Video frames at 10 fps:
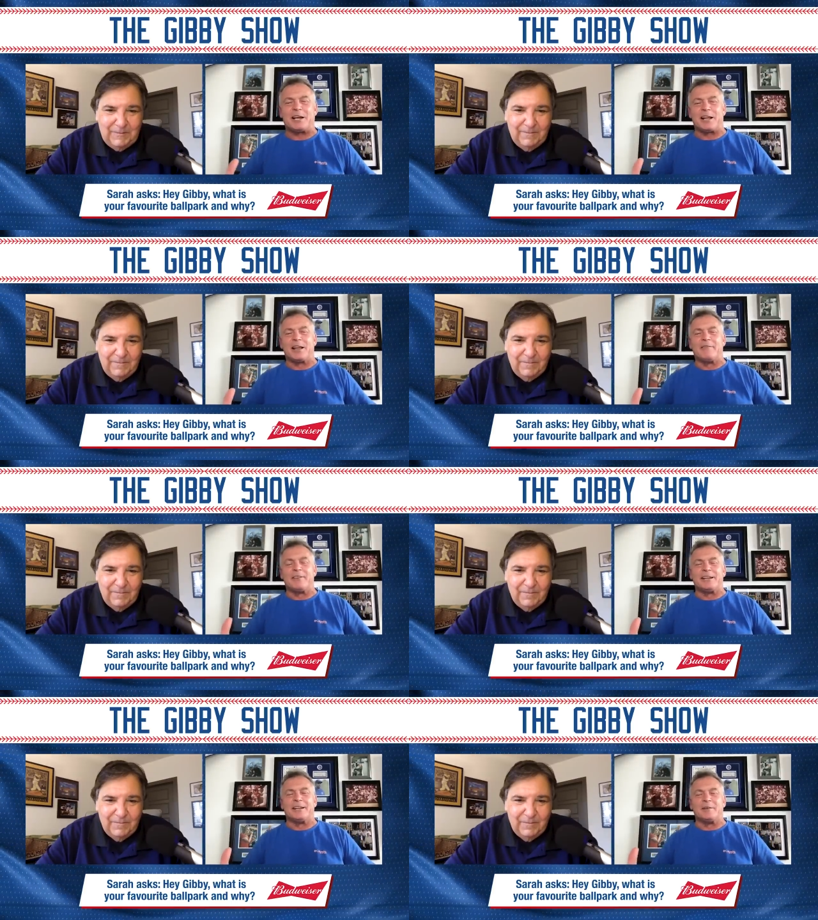Speaker 1: me and I love
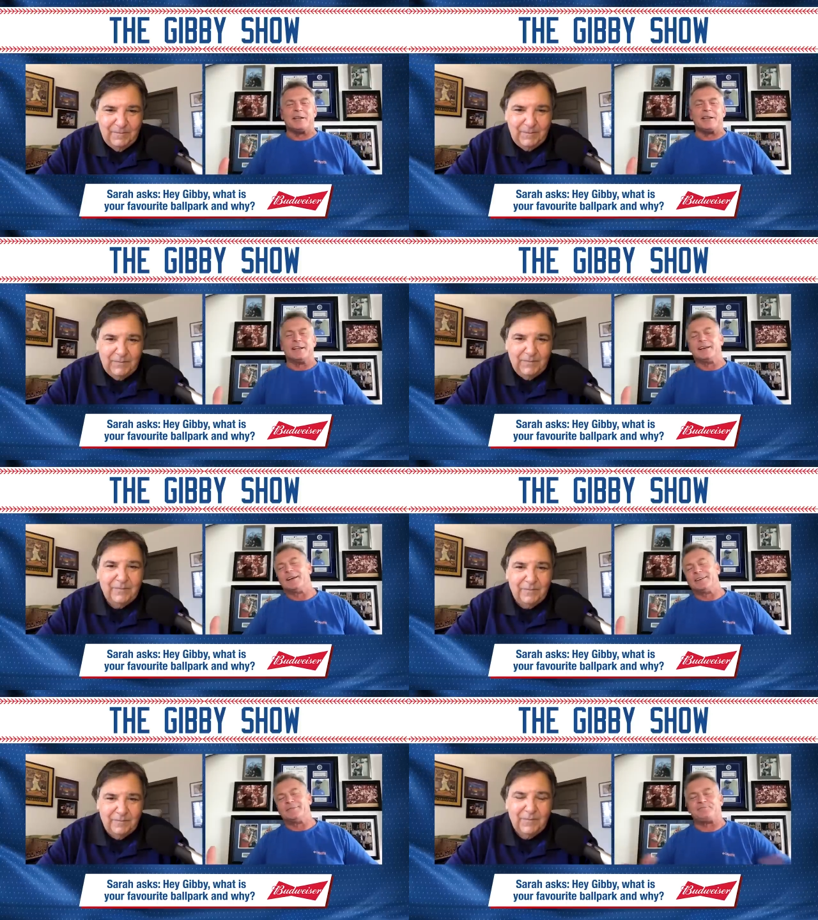it. And, and
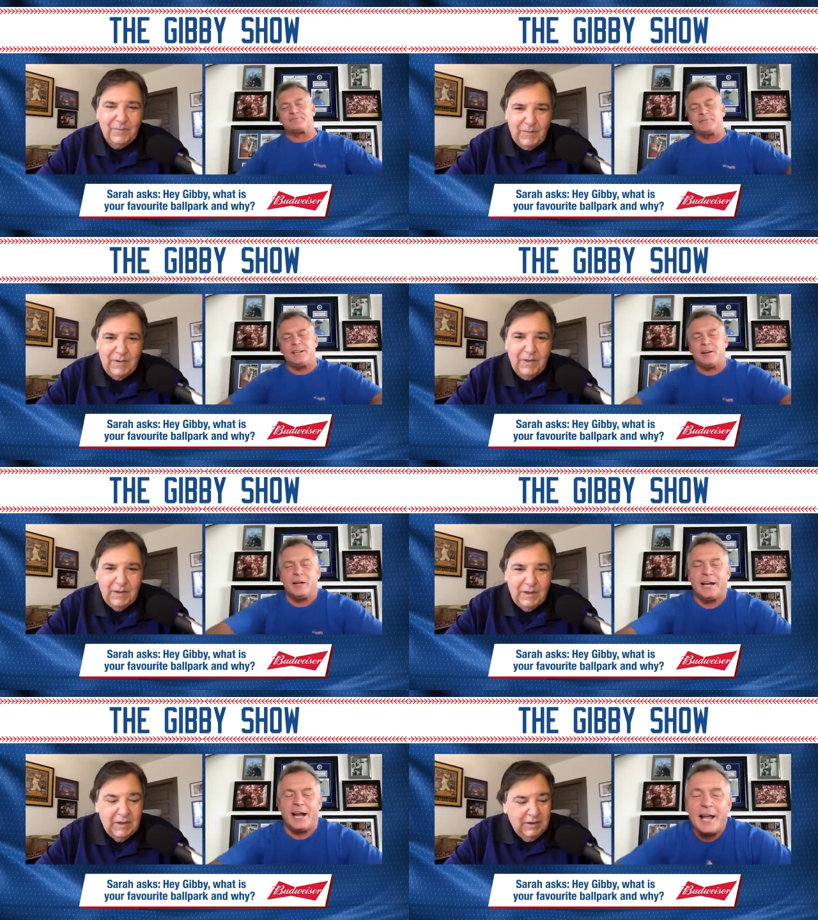um, you know,
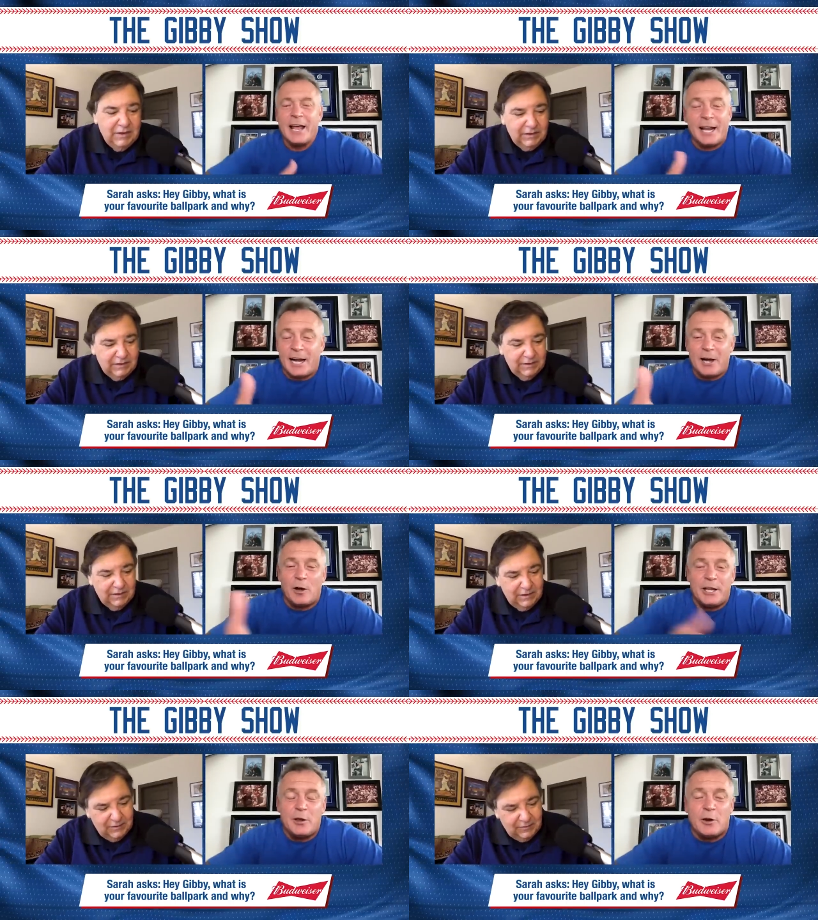and I and I
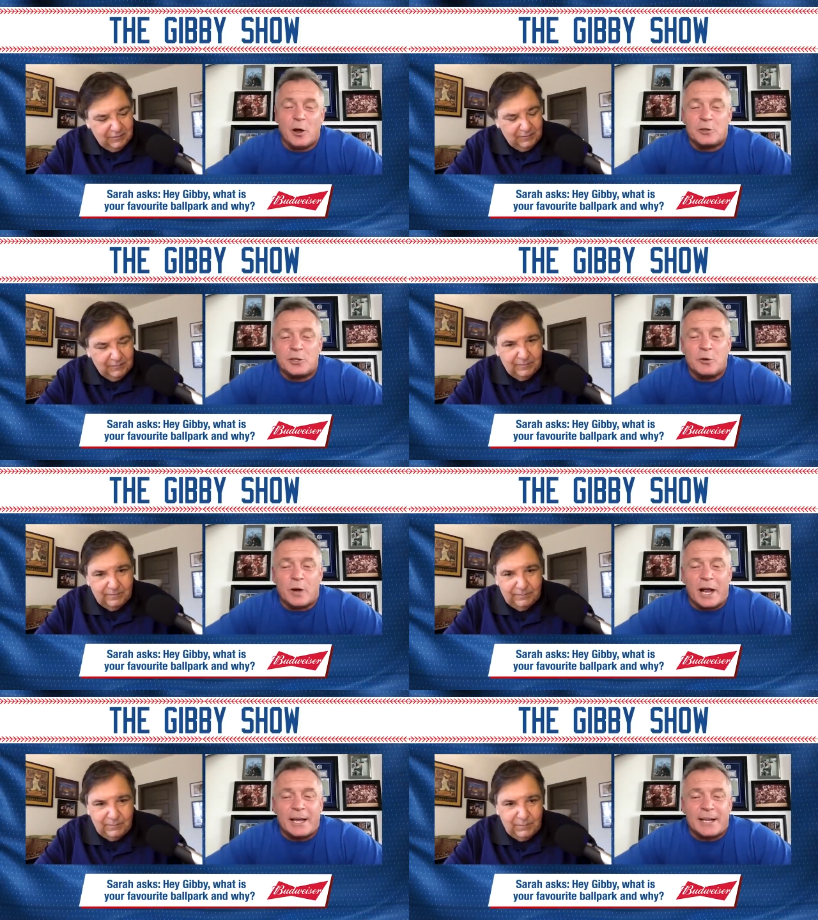know to you though too,
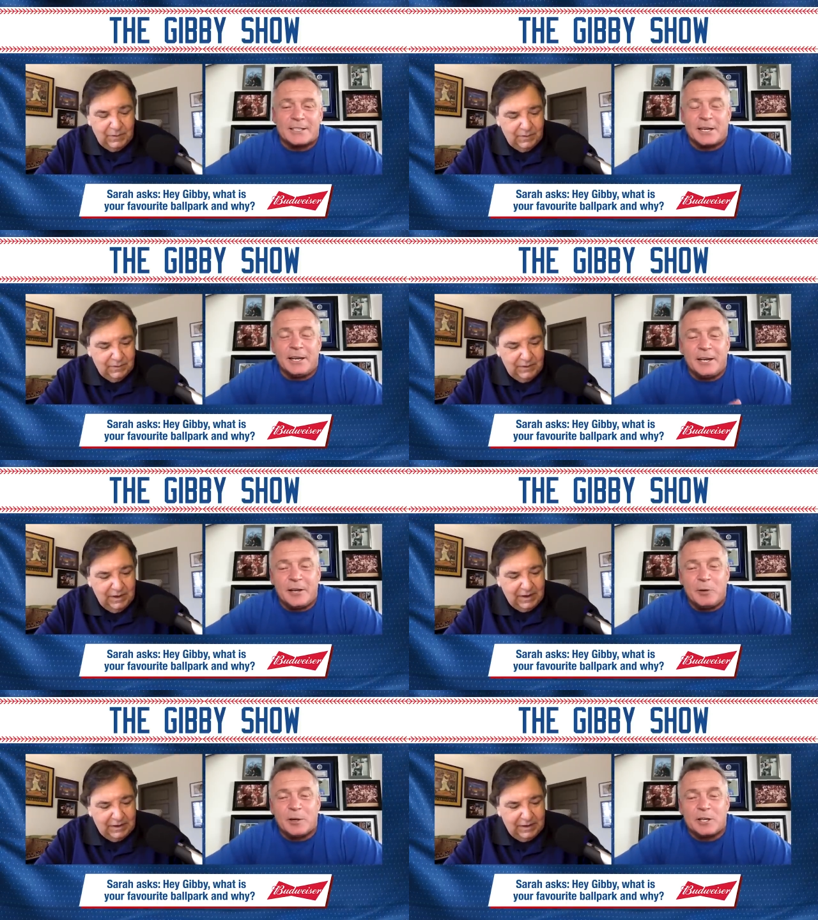right? Because
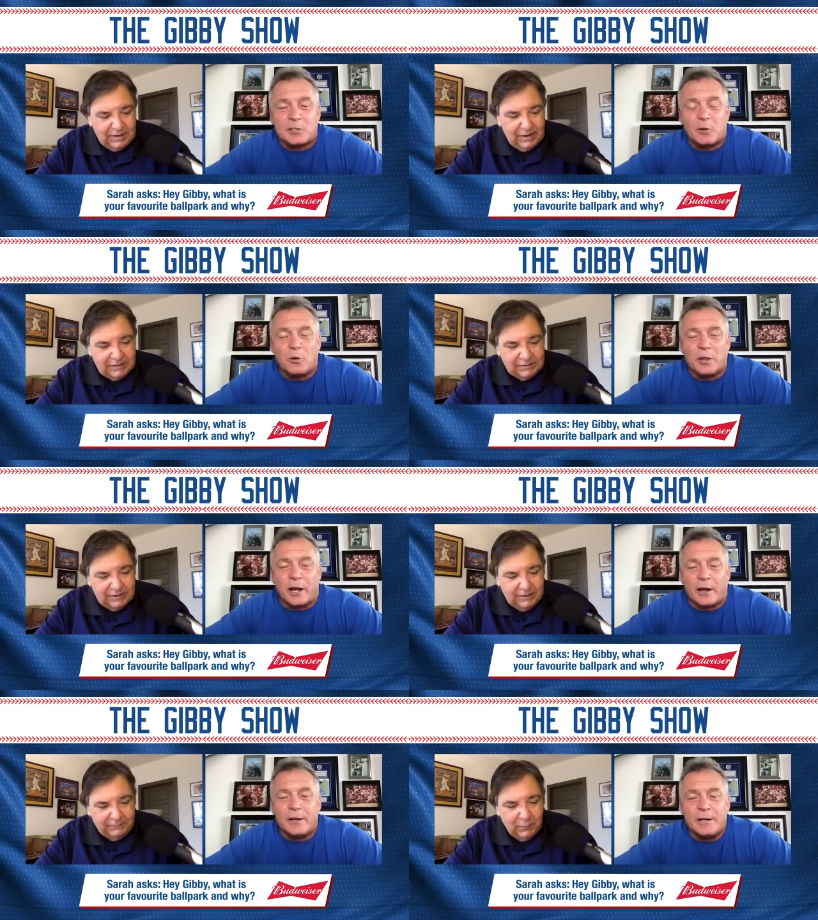yeah, you know, you it, it,
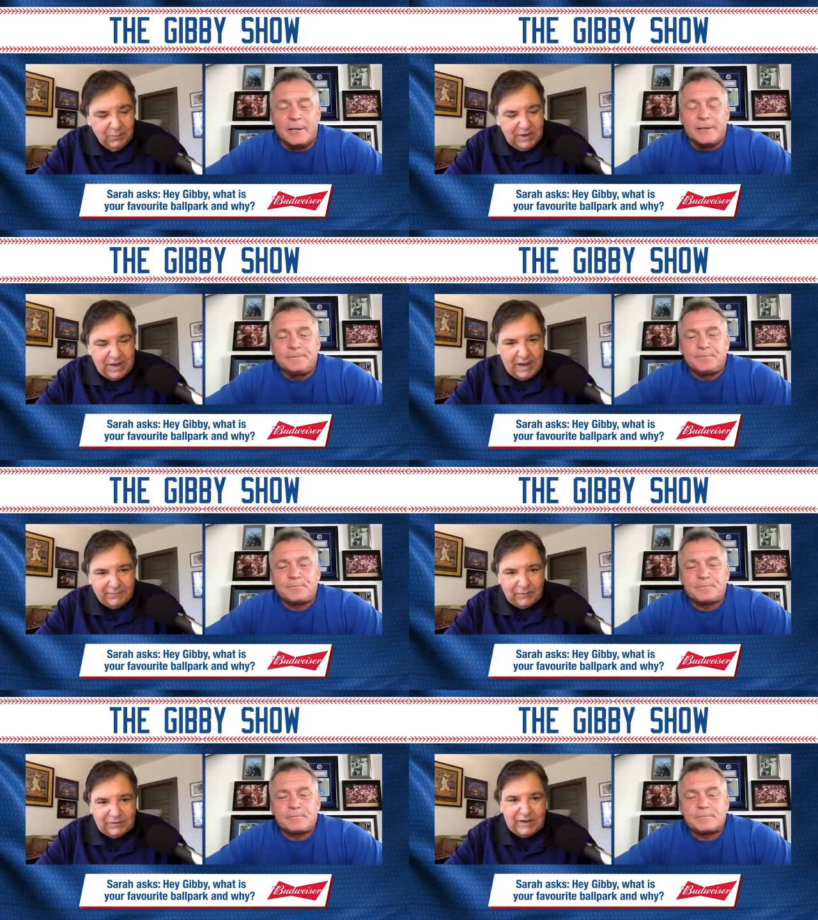uh,
Speaker 2: for me, I have
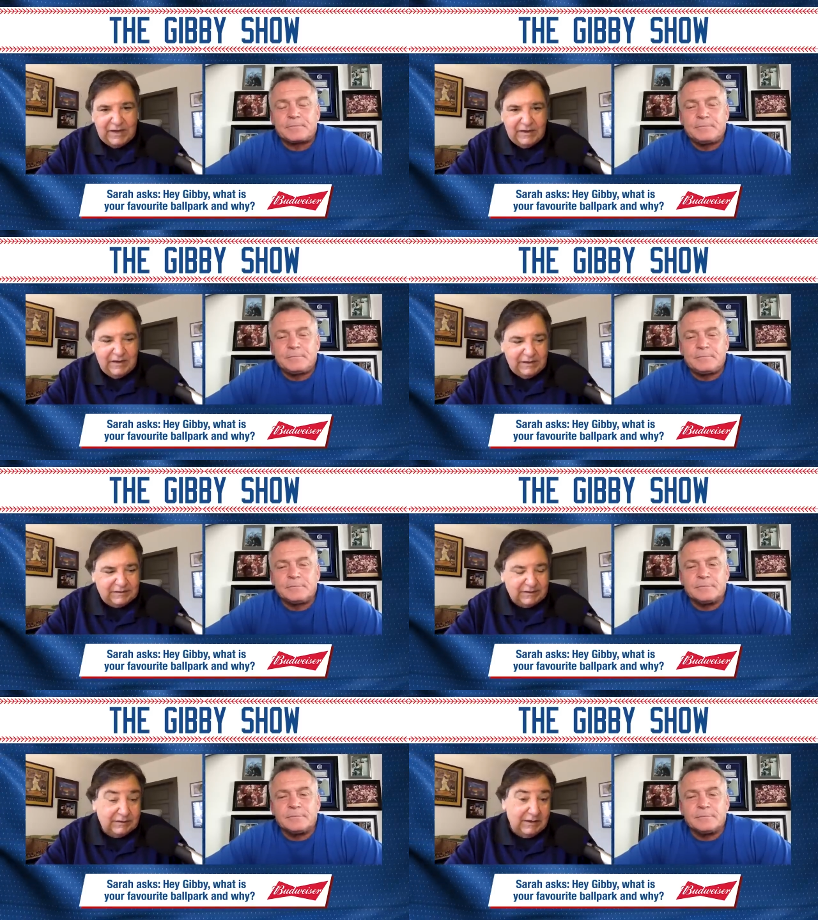to say it's
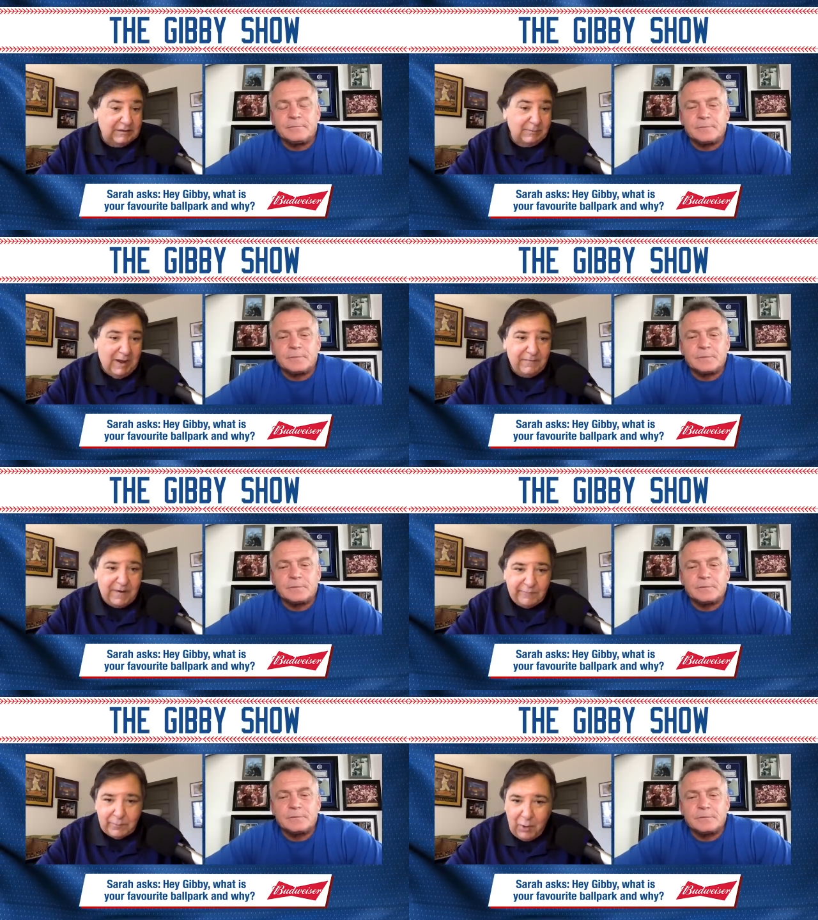the it's my
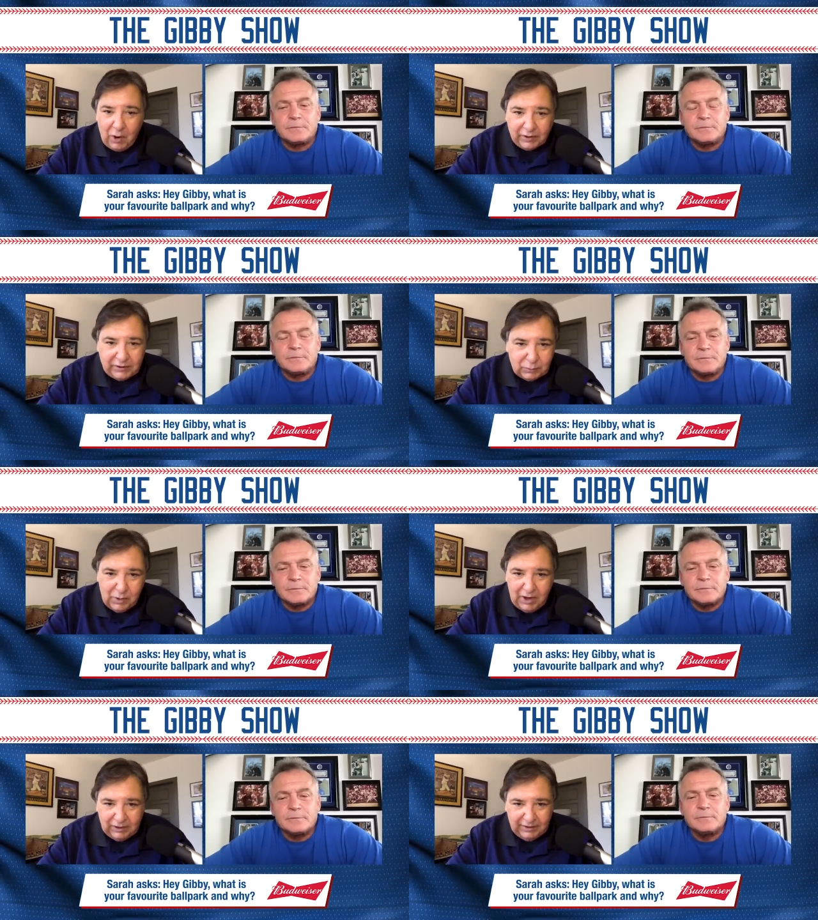favorite park as
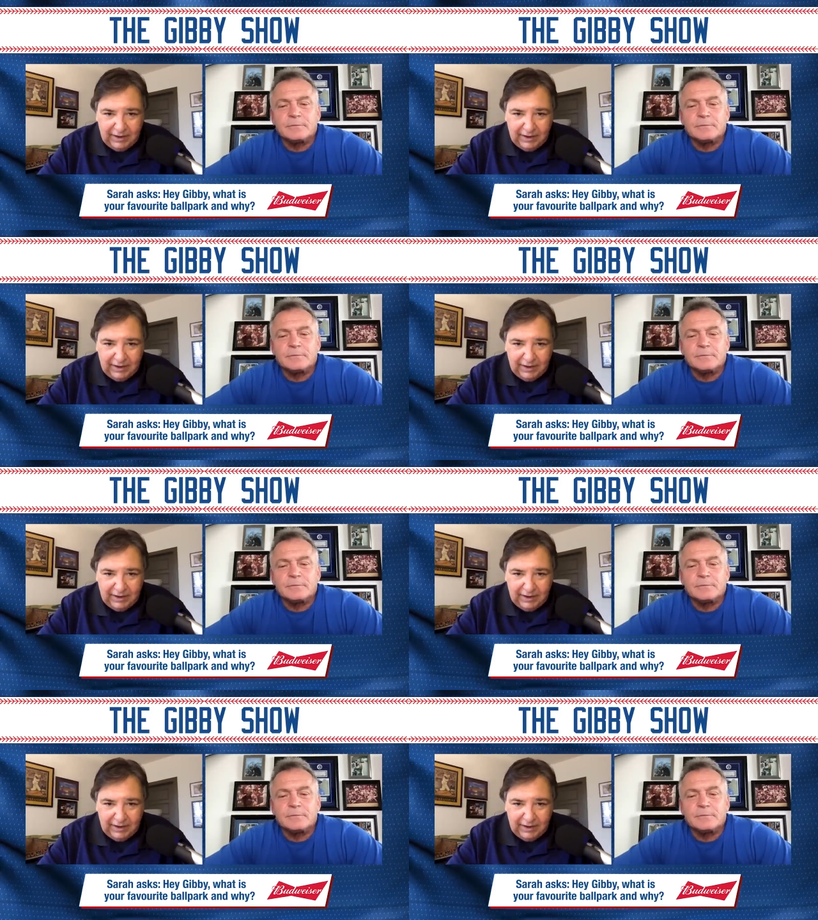well, and